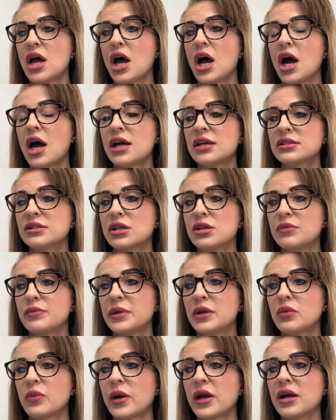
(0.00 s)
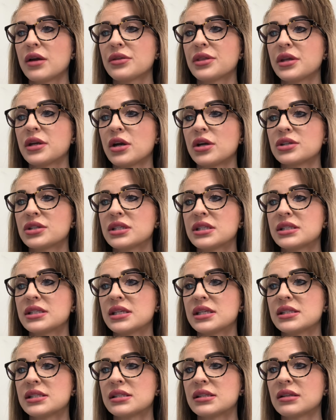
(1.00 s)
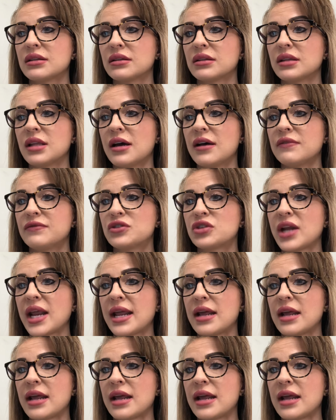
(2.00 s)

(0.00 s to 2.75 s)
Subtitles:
Also, beware the narcissist's love